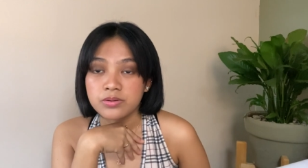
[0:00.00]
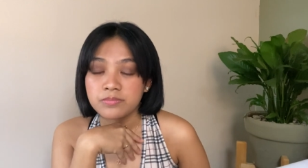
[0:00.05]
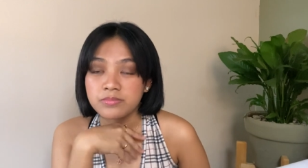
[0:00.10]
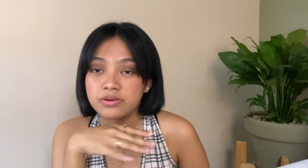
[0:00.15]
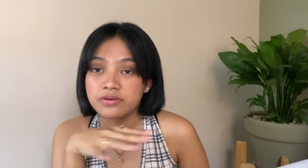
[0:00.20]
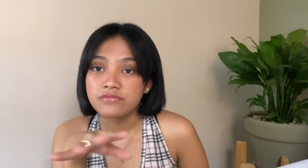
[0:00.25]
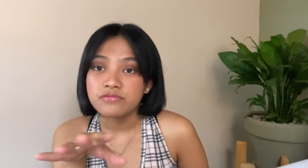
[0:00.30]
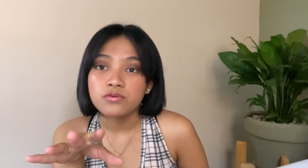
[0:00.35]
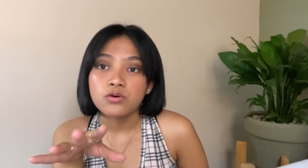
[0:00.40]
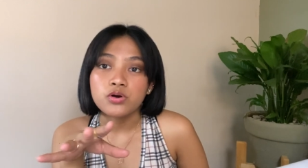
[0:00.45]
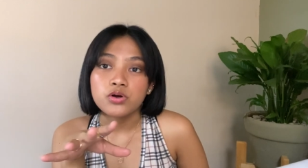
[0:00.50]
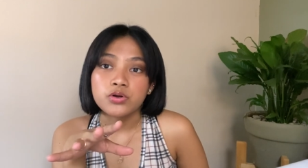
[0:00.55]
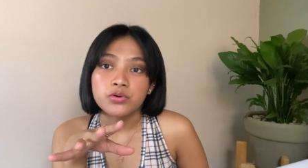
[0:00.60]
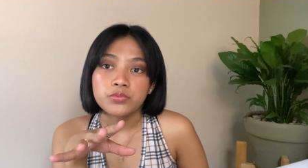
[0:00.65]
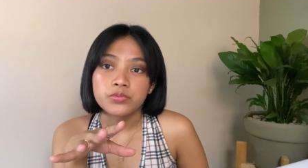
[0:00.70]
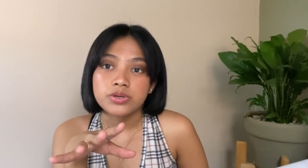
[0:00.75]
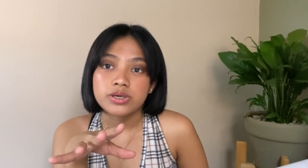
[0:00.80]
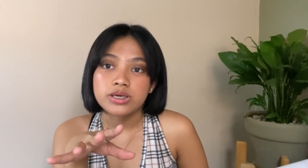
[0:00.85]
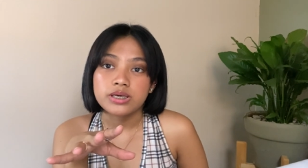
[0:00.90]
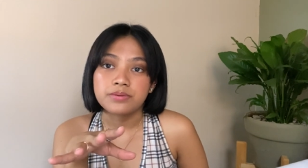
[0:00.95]
before
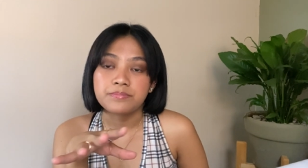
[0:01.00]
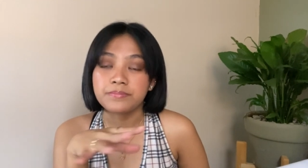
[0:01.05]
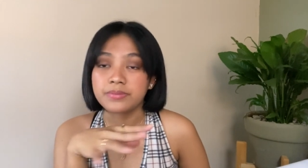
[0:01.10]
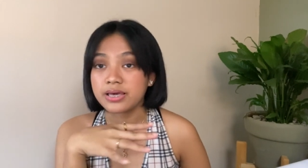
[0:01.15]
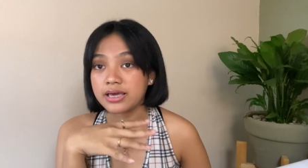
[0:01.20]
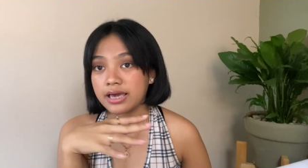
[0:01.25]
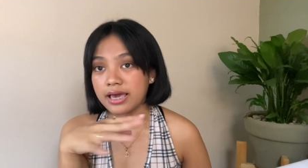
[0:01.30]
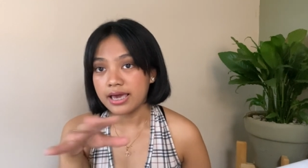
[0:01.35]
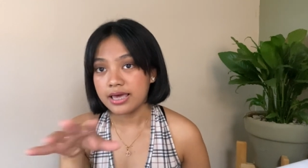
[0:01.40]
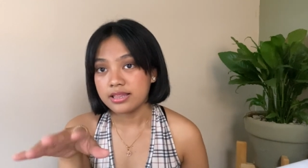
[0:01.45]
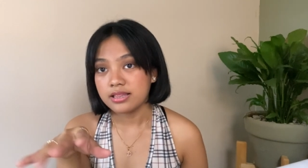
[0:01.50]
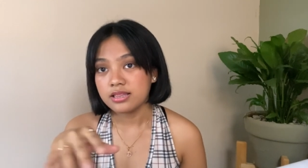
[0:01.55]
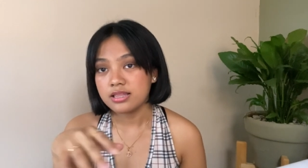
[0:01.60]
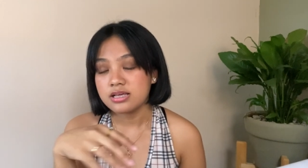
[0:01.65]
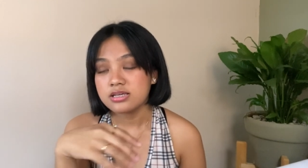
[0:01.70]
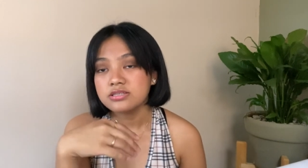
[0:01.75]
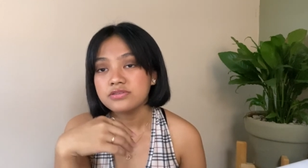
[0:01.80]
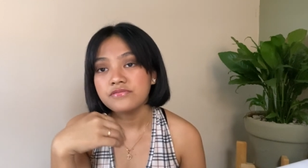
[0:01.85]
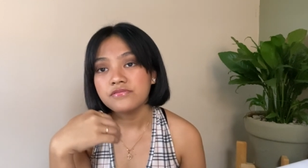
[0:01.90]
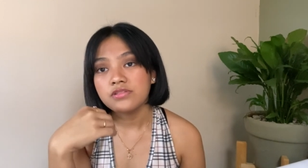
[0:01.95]
we begin
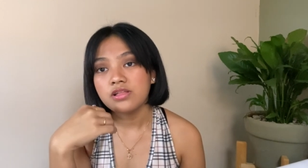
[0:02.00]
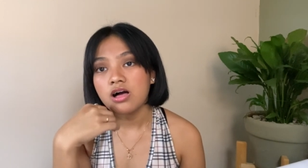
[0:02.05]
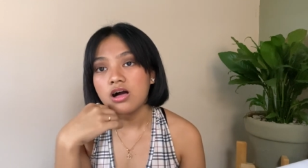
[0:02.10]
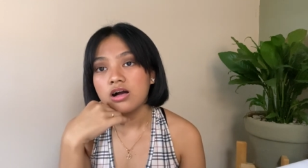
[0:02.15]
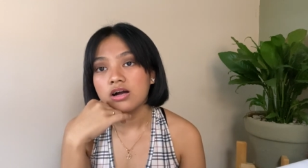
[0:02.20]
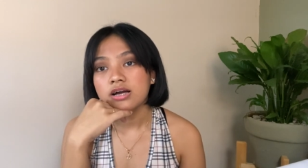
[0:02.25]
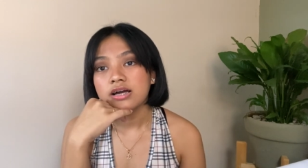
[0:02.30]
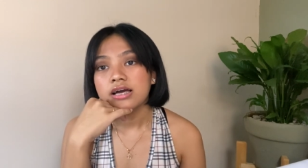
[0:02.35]
this vlog.